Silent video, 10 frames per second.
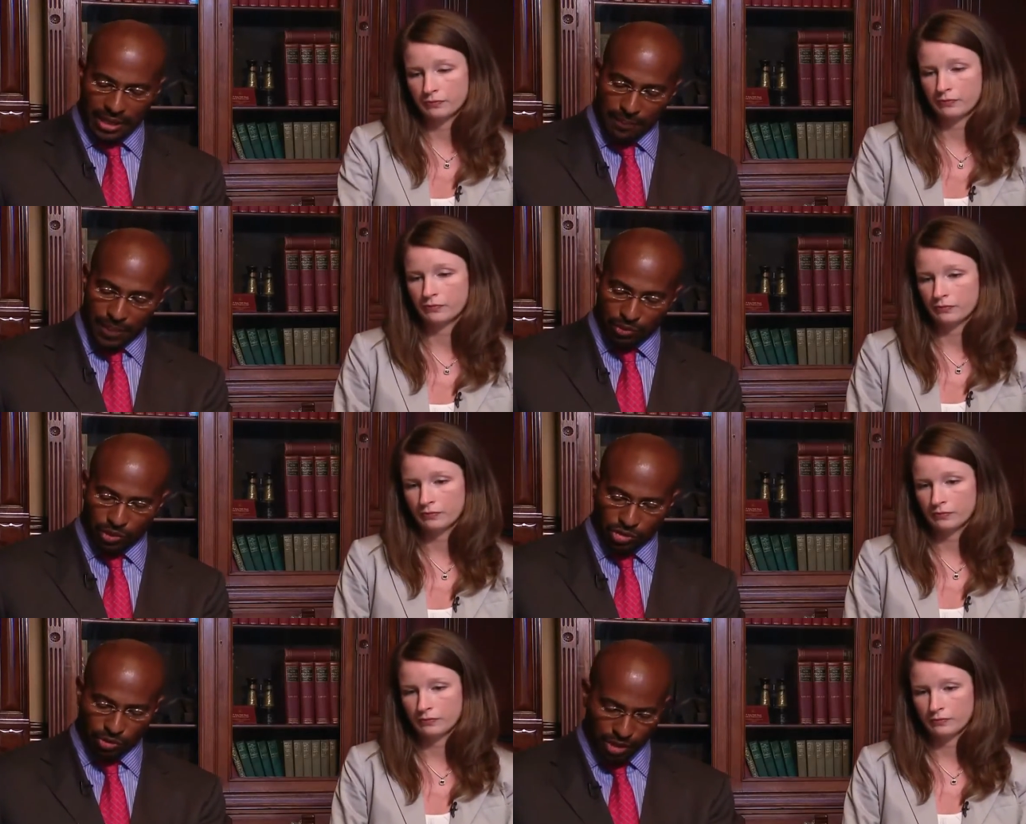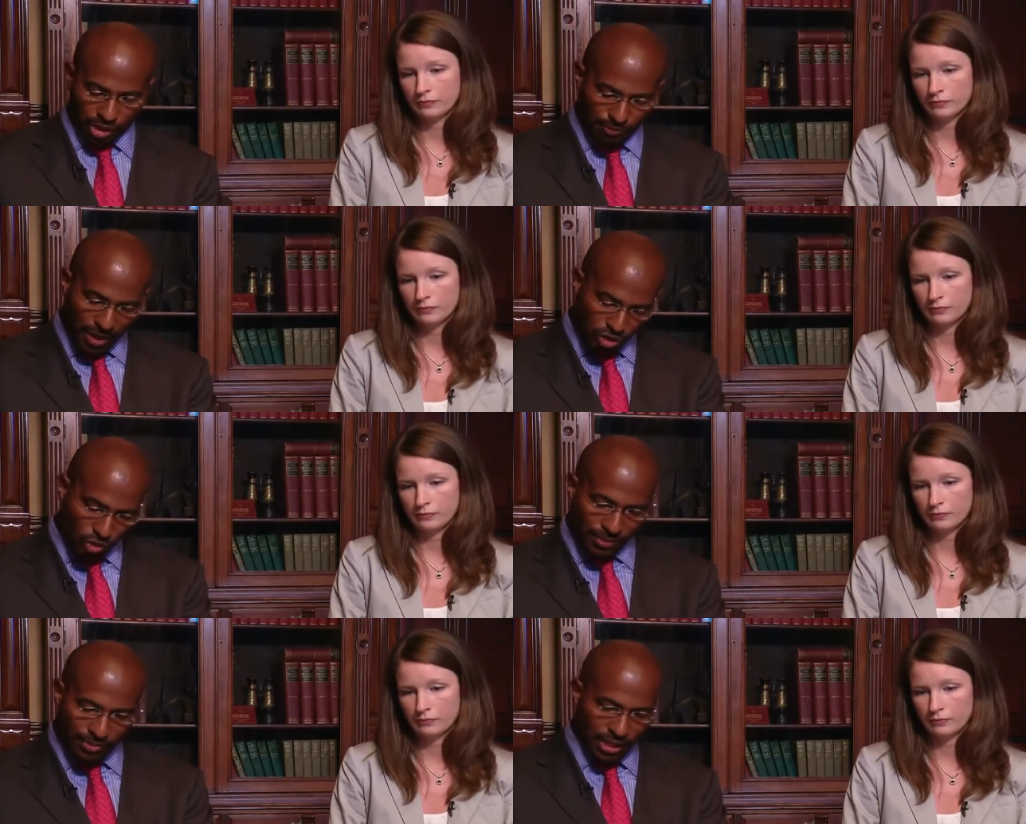Speaker 1: But there's a, a special
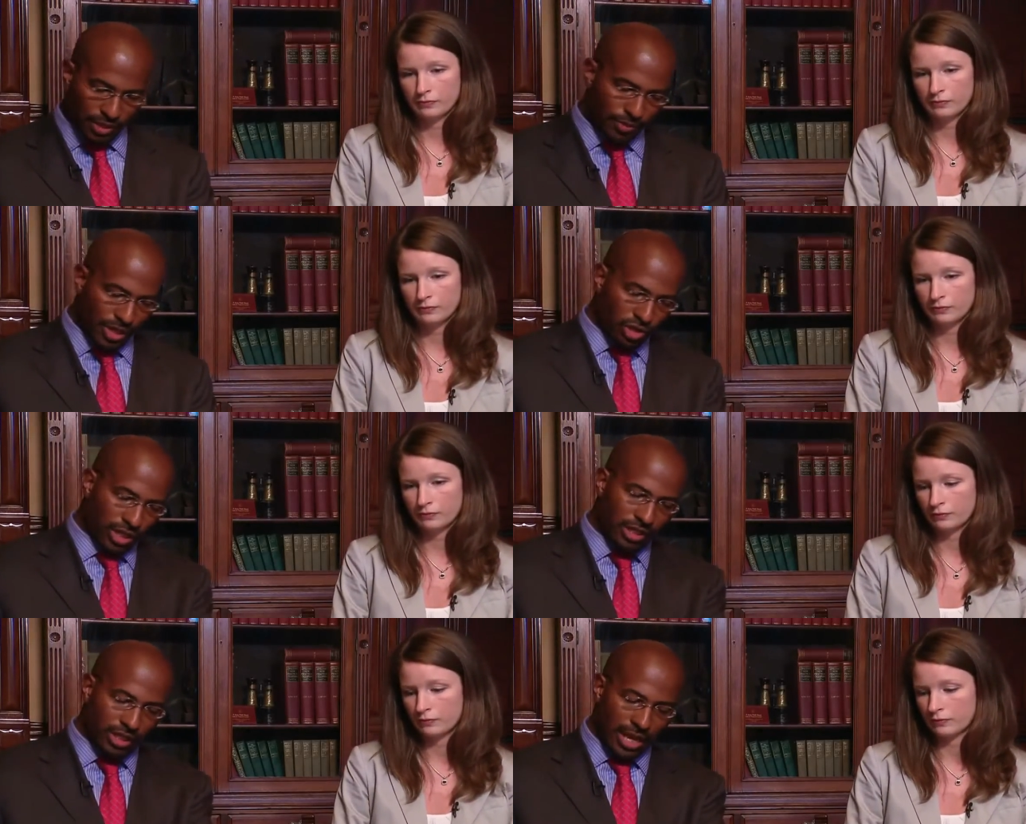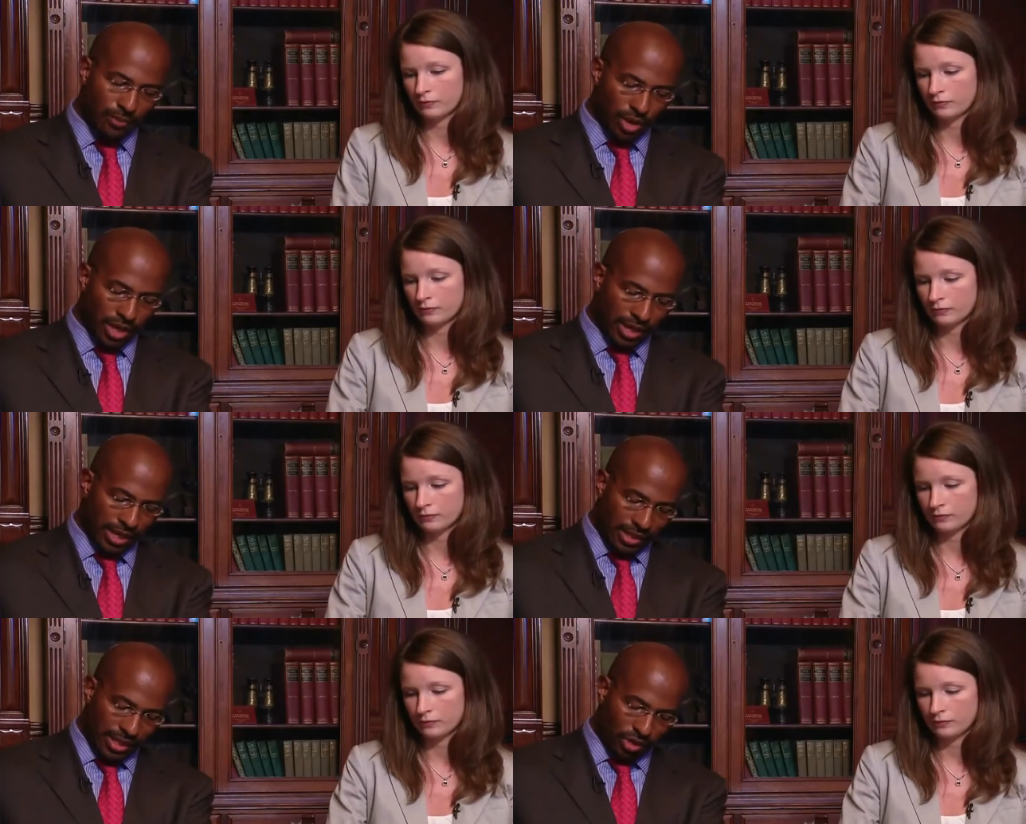website, and I want to make sure I get the name right,
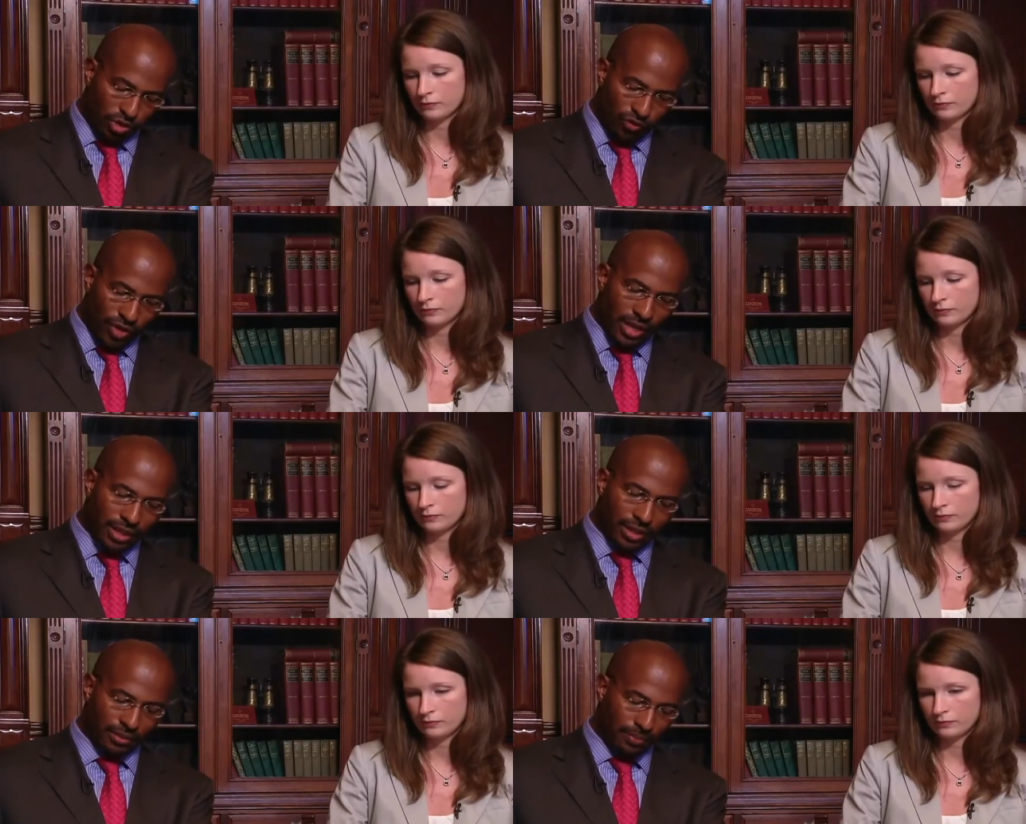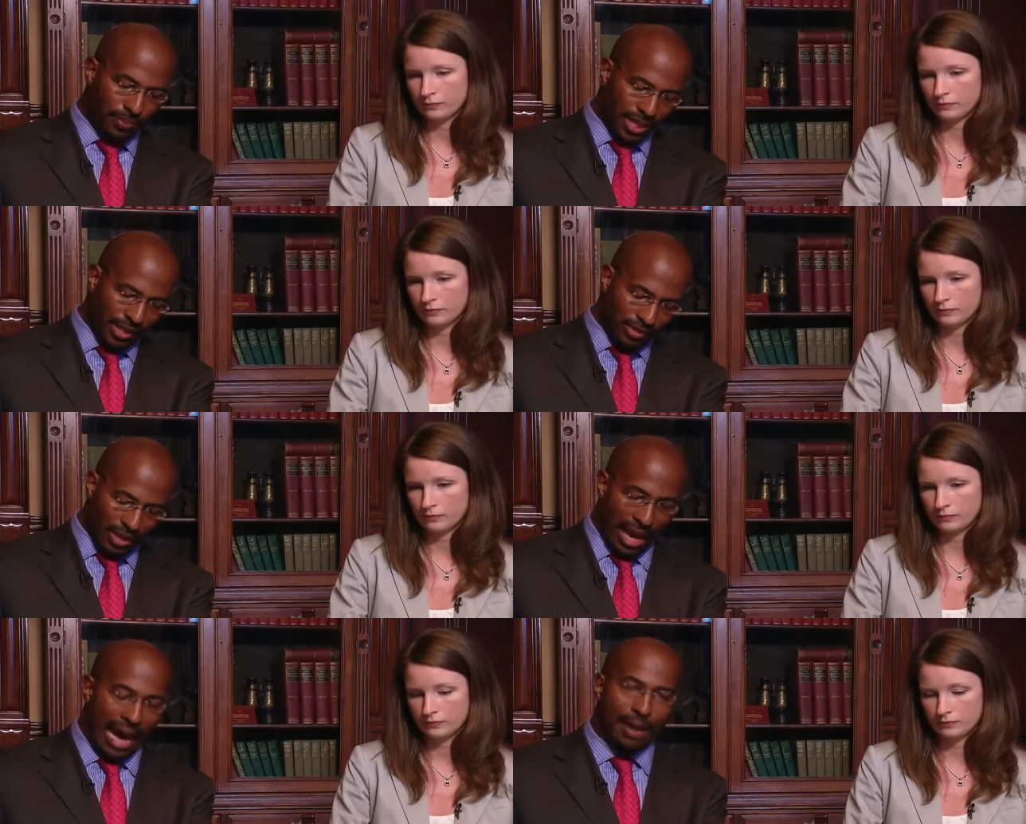that is
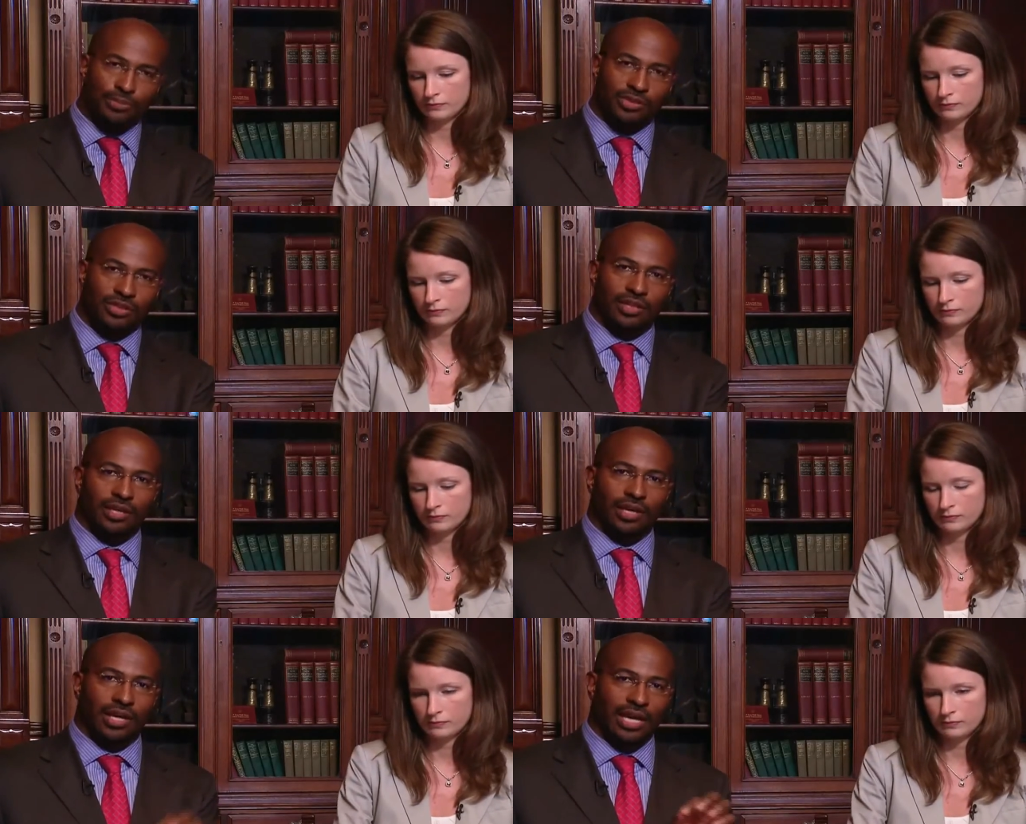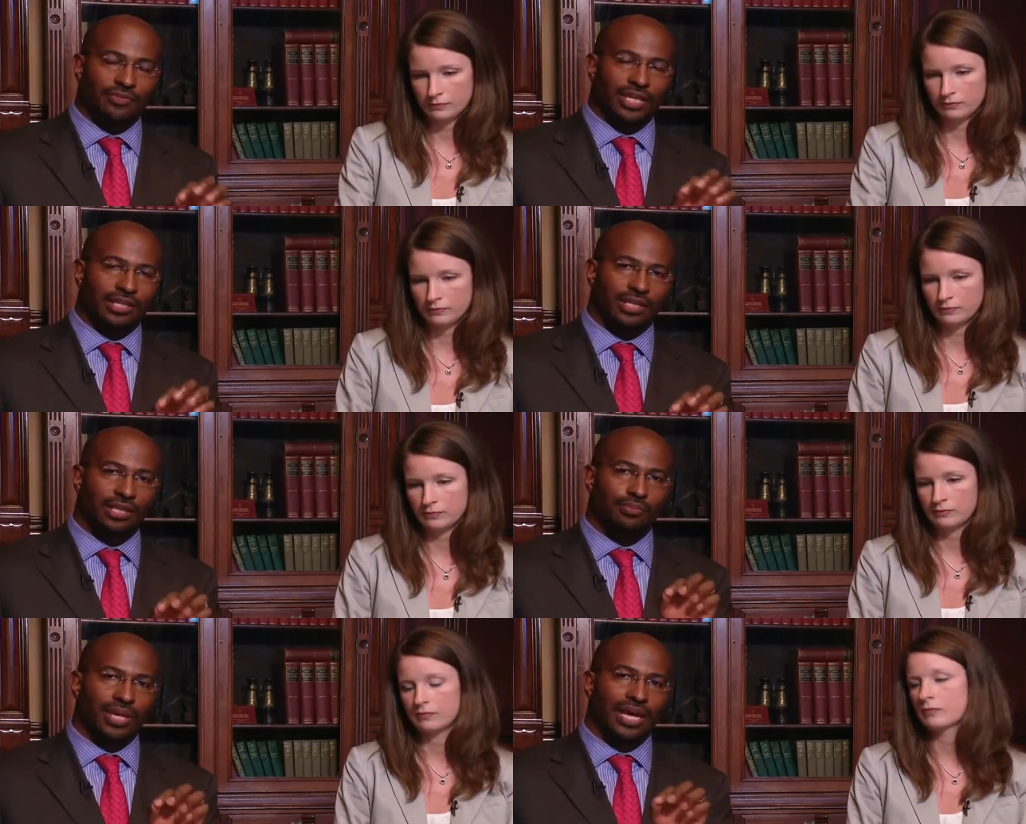FedBizOpps, F E D
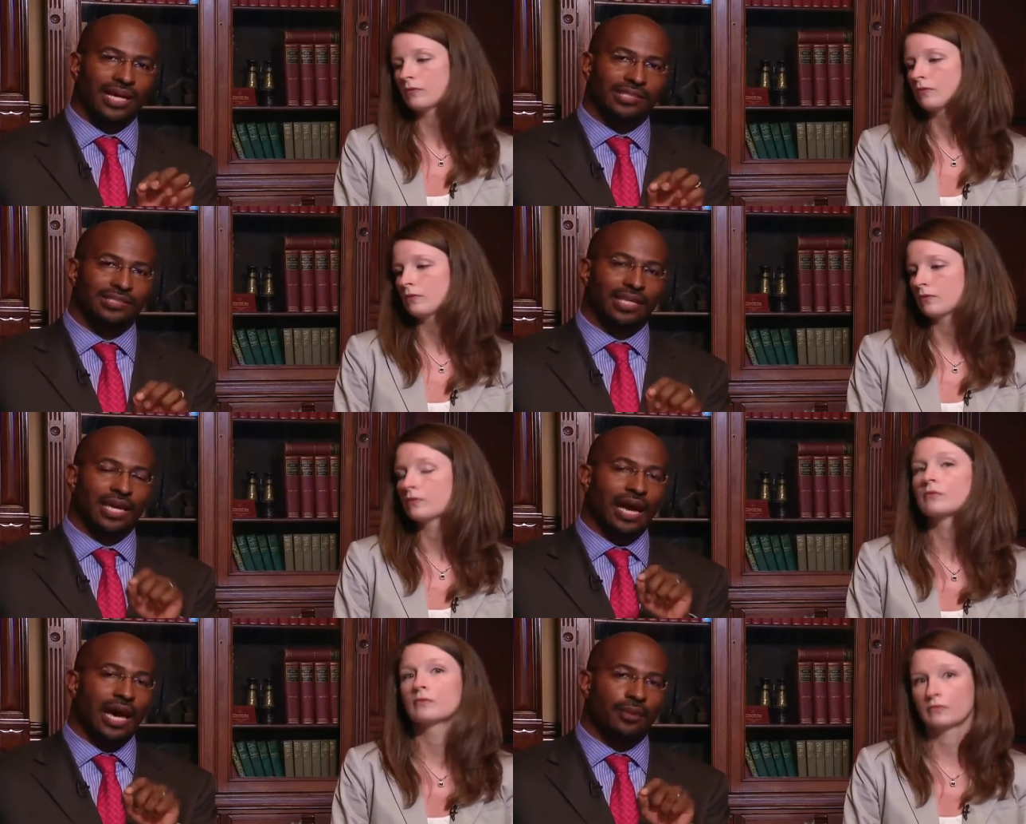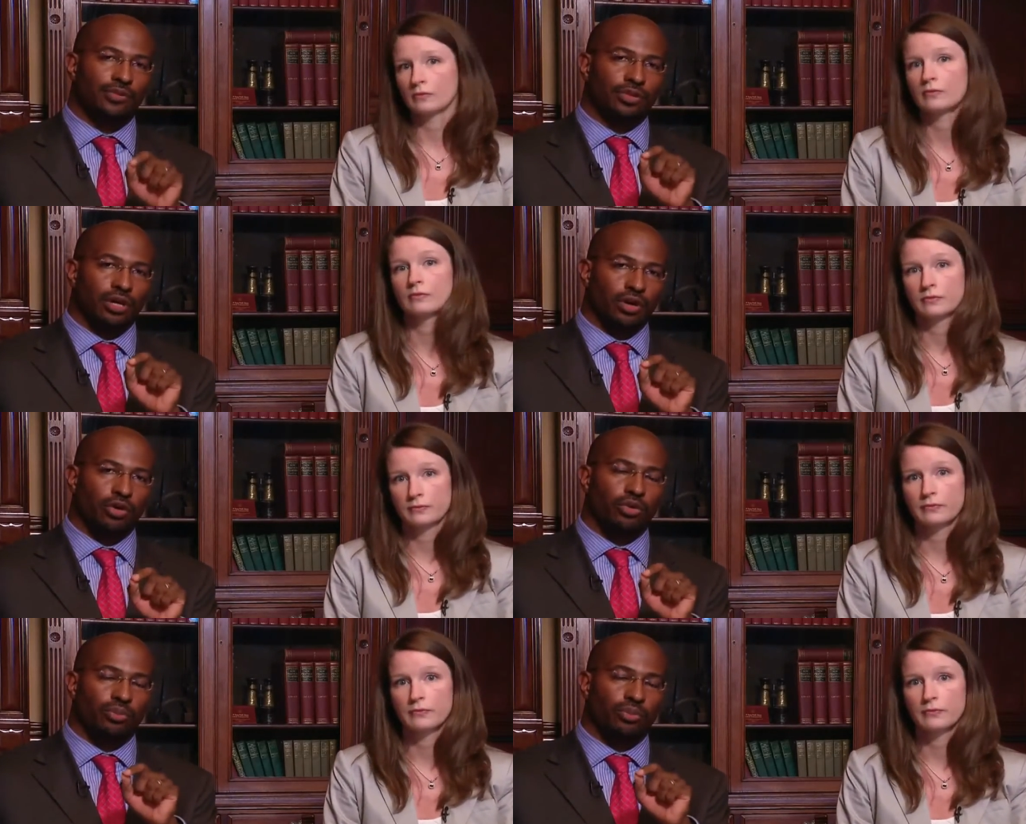B I Z Ops, O